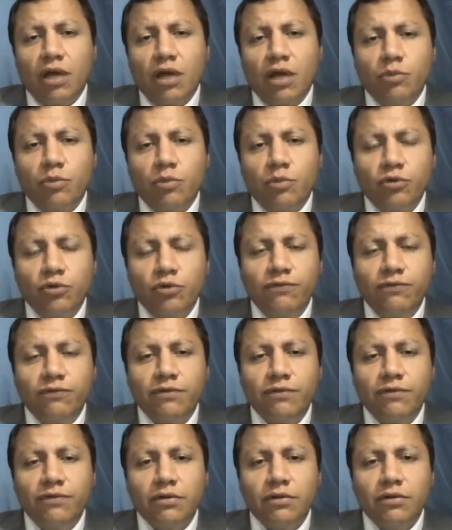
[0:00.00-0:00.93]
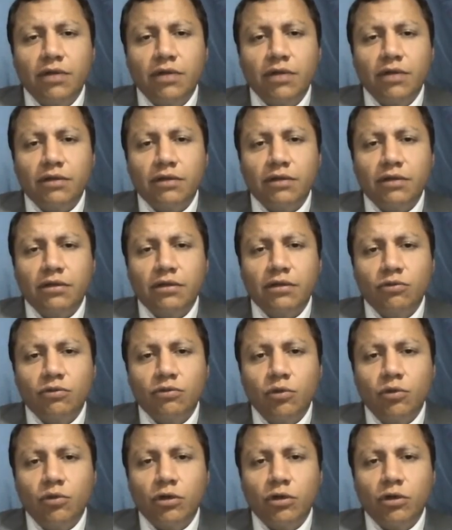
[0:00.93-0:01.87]
I proved that
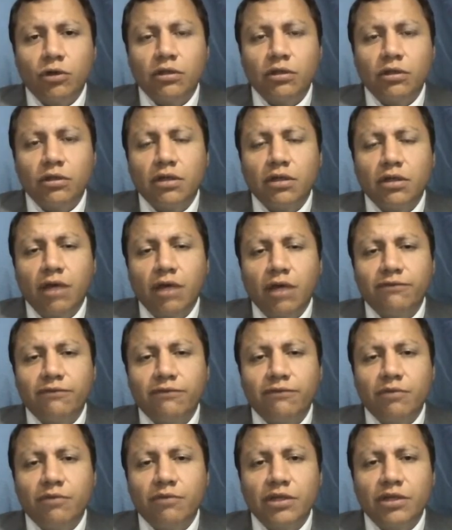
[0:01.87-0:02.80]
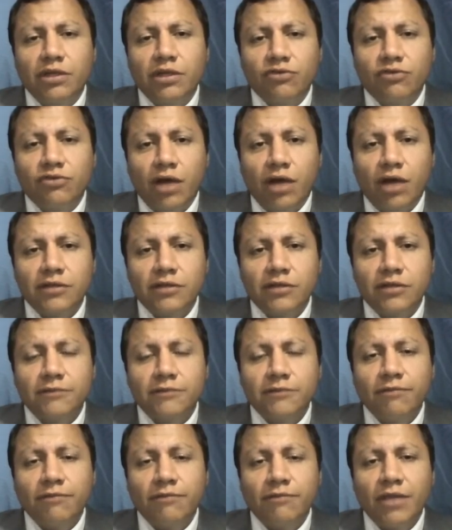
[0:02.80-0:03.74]
it worked after many tries.
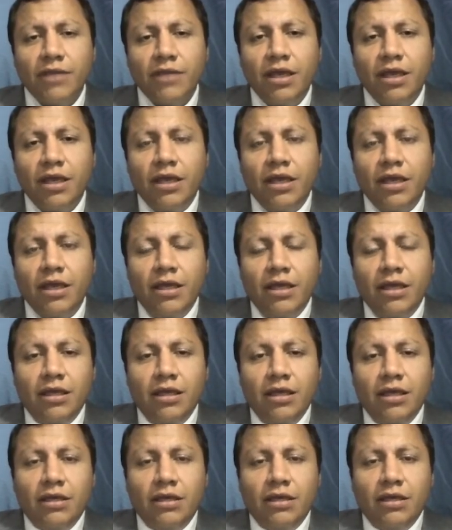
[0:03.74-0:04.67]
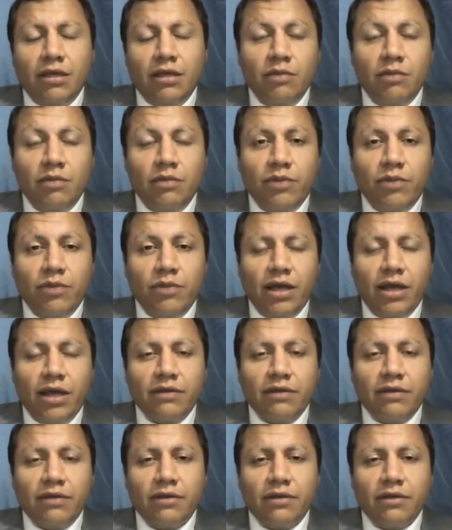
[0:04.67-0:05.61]
That
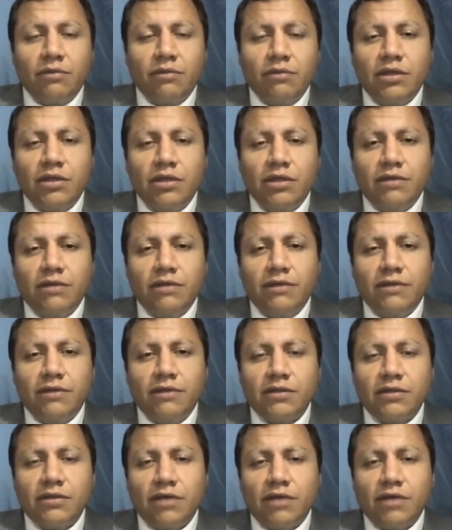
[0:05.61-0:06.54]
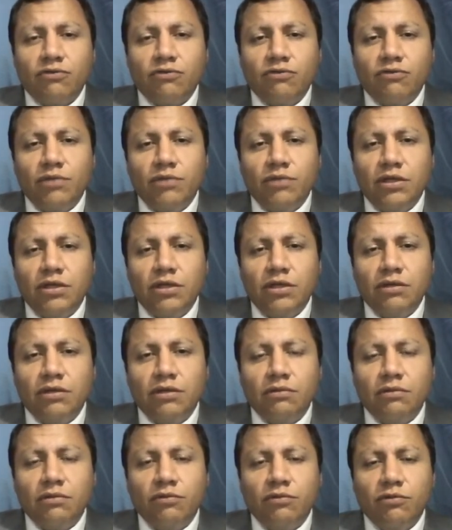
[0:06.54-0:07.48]
implies that many things have to
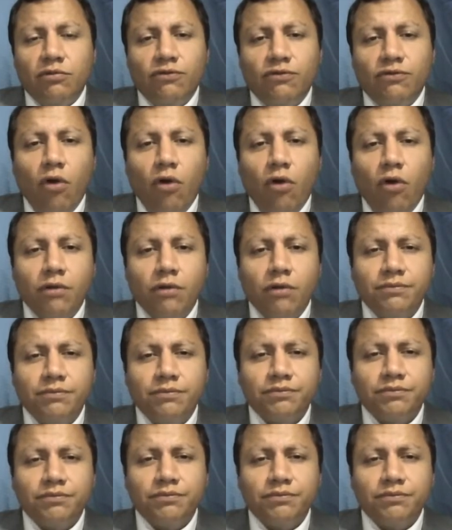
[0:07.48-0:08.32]
be withdrawn,